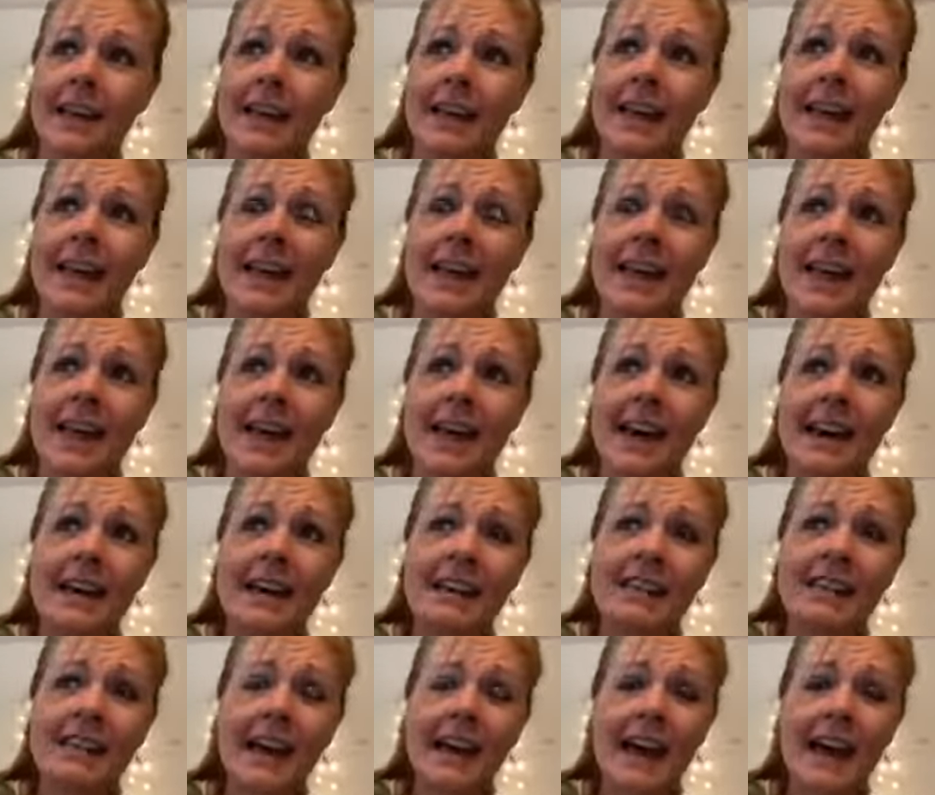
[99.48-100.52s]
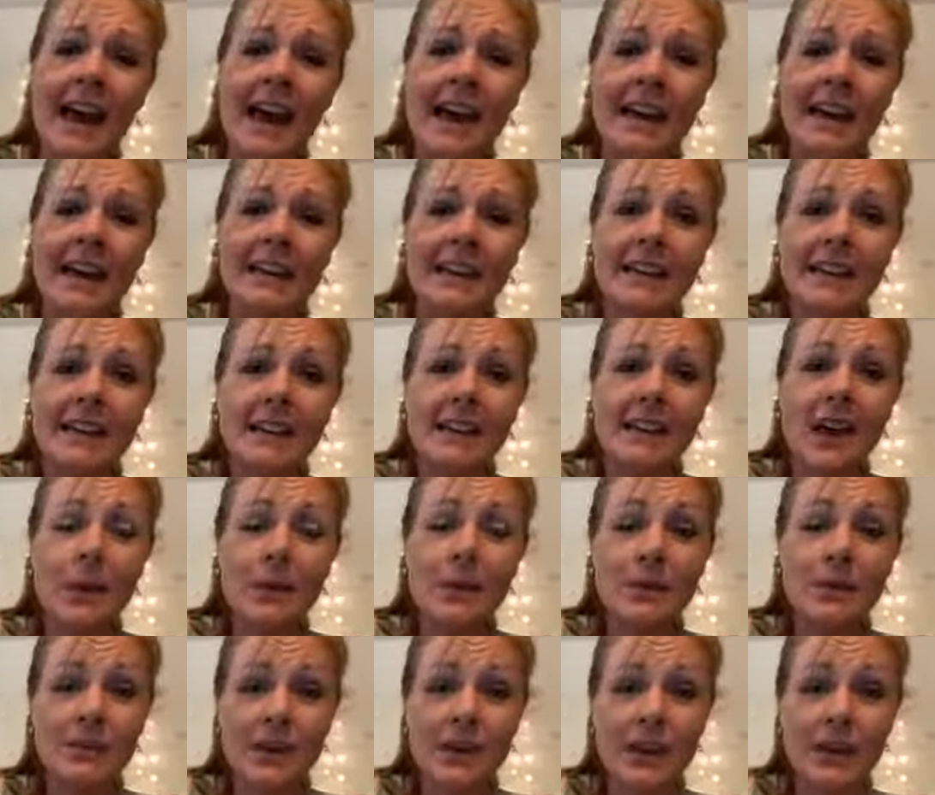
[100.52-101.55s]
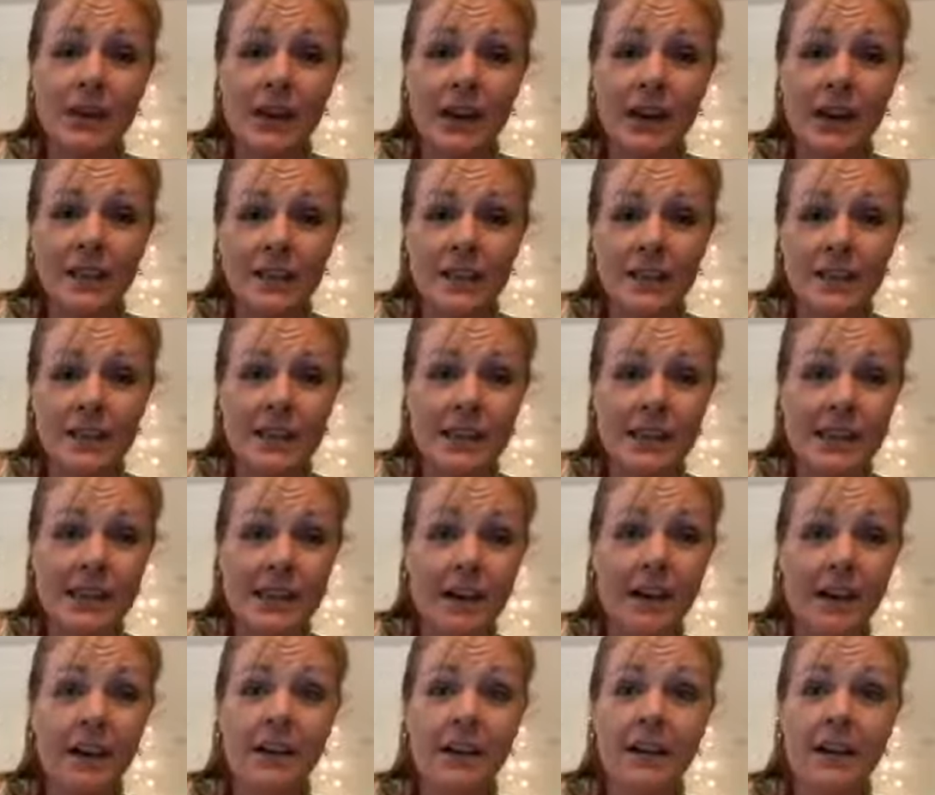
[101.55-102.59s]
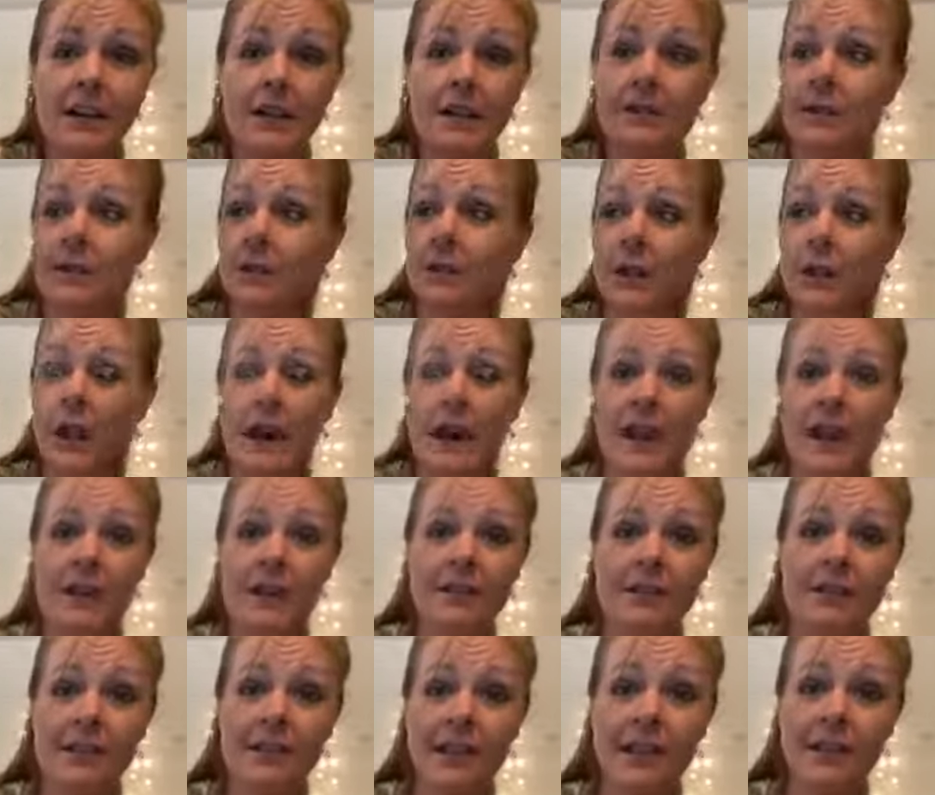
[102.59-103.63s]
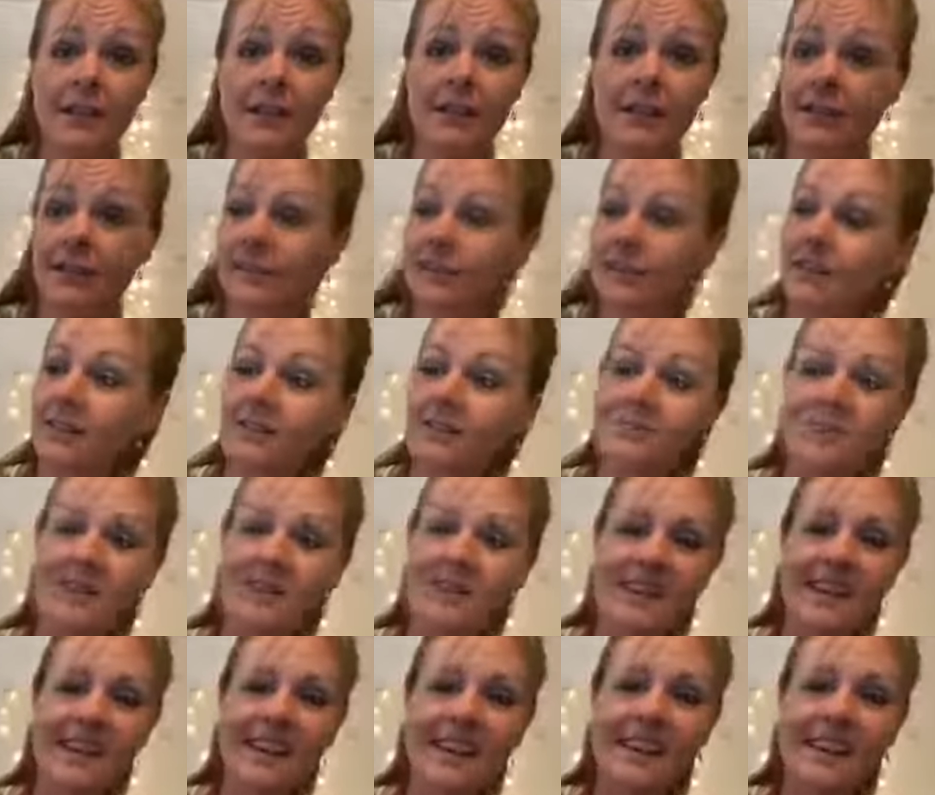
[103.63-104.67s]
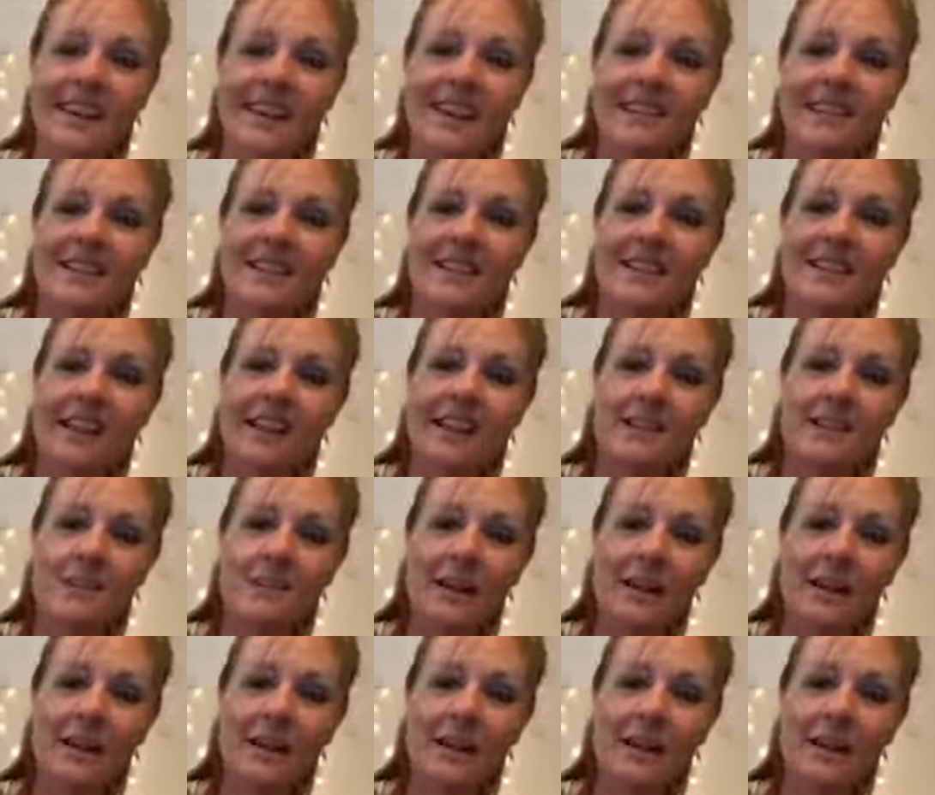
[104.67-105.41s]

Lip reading: and I had a couple generations there, a few lives, and this guy's my cat.